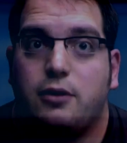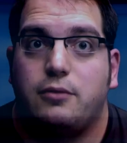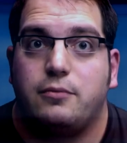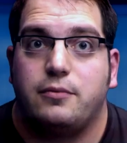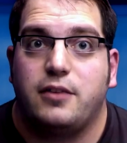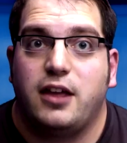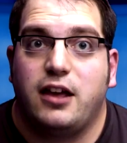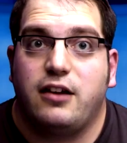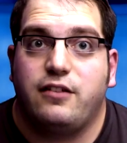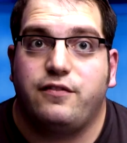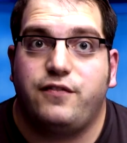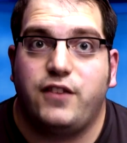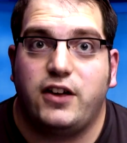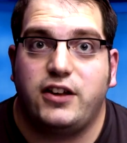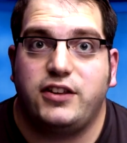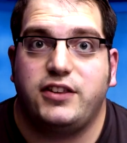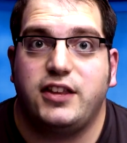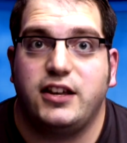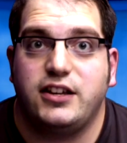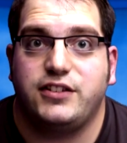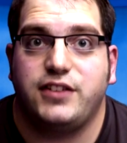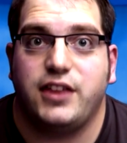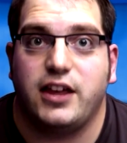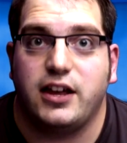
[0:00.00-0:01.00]
Well, first
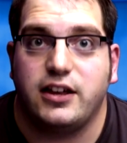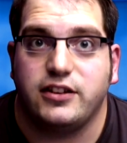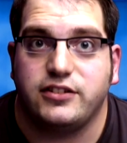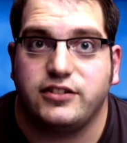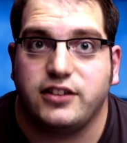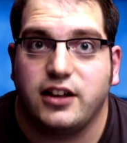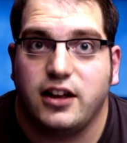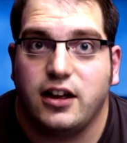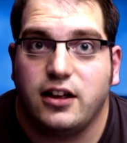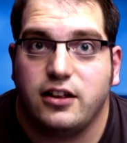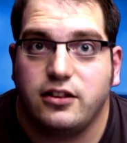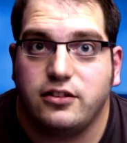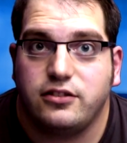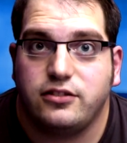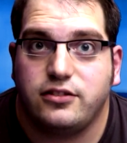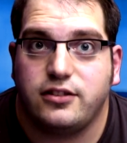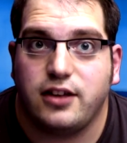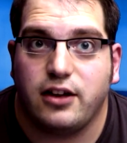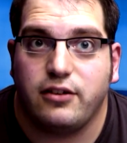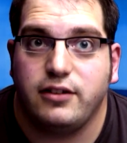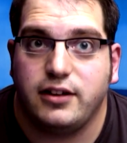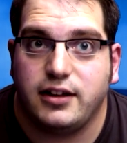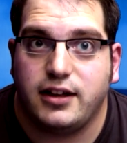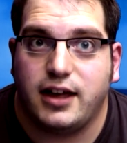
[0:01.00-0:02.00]
things first,
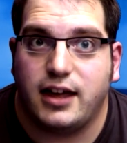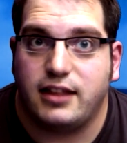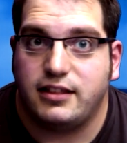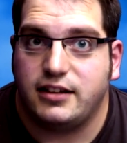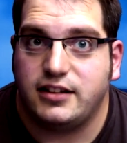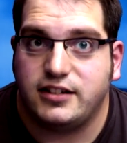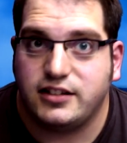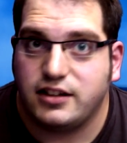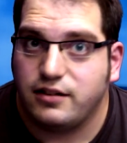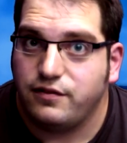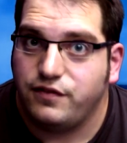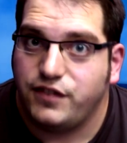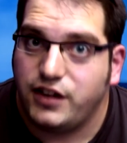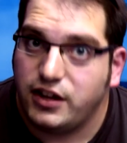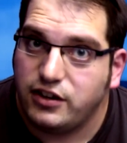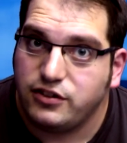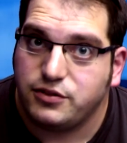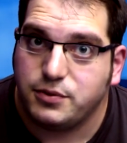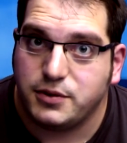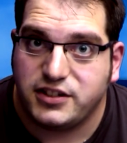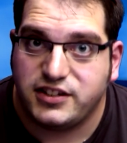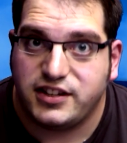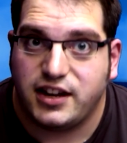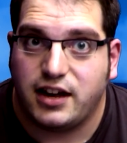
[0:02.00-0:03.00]
don't get this
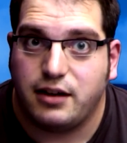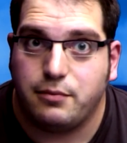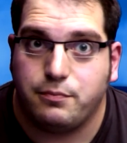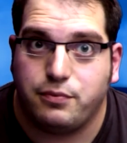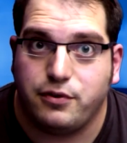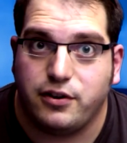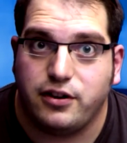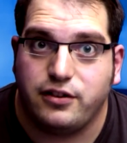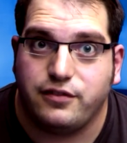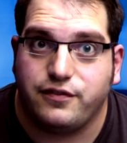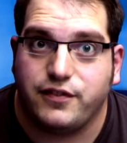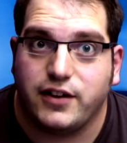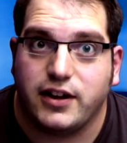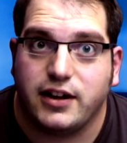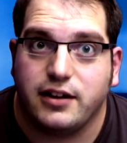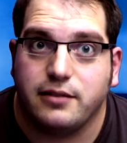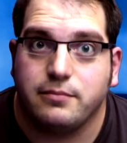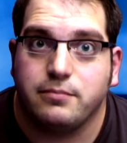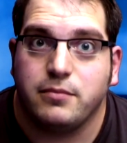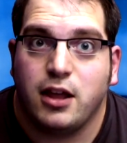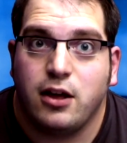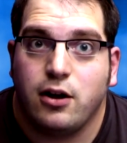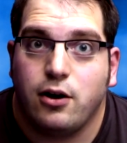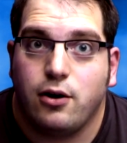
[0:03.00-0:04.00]
confused with soundproofing.
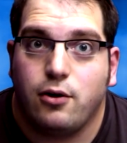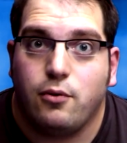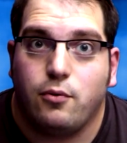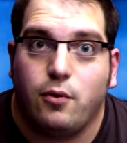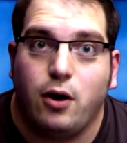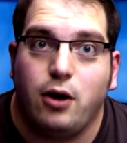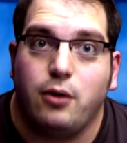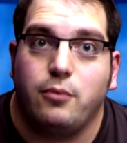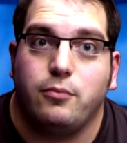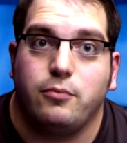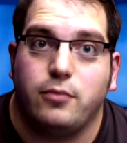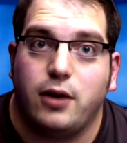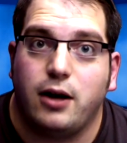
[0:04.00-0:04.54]
What